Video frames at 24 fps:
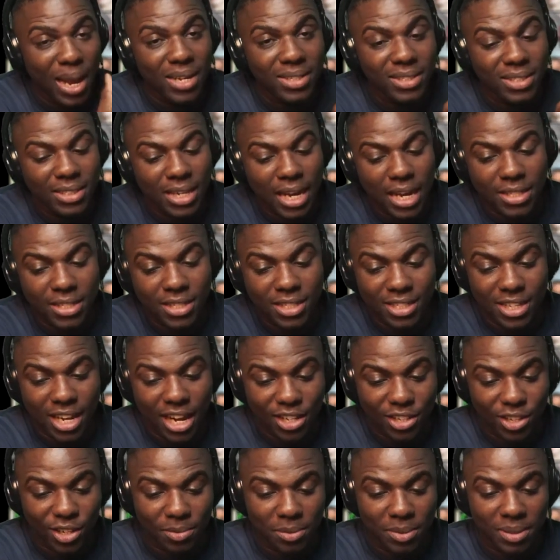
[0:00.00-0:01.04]
I did not see
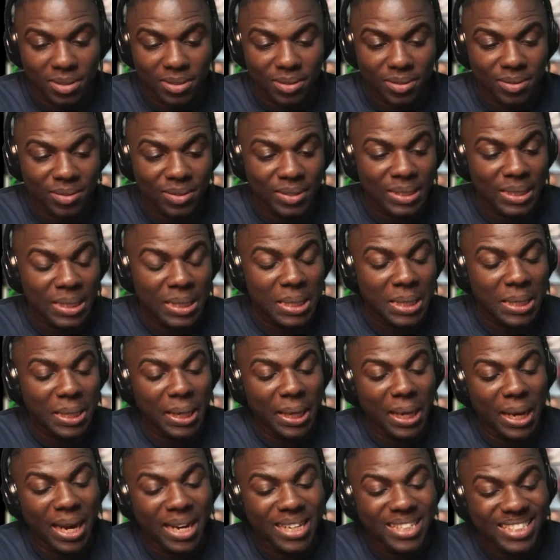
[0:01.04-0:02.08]
that coming.
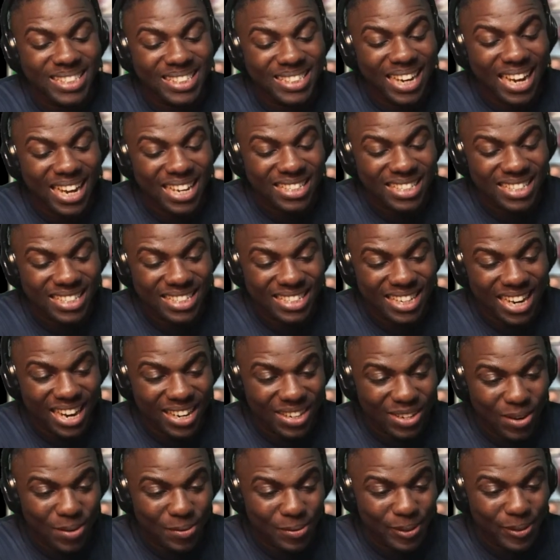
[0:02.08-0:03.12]
I did not see
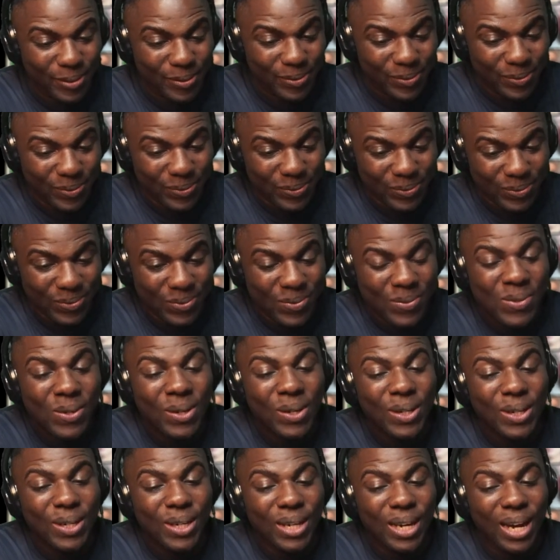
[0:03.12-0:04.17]
that coming.
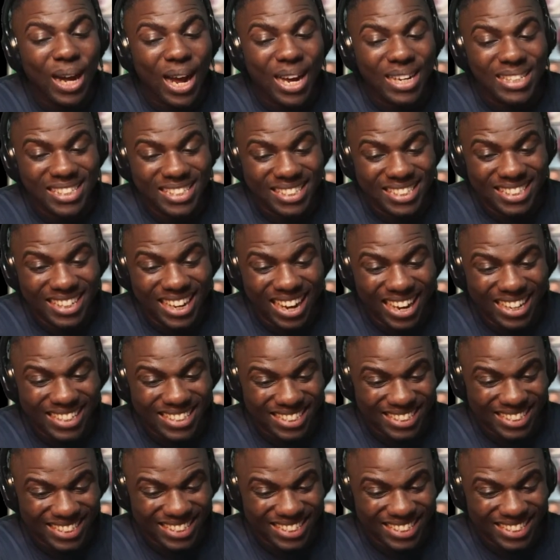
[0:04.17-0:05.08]
I did not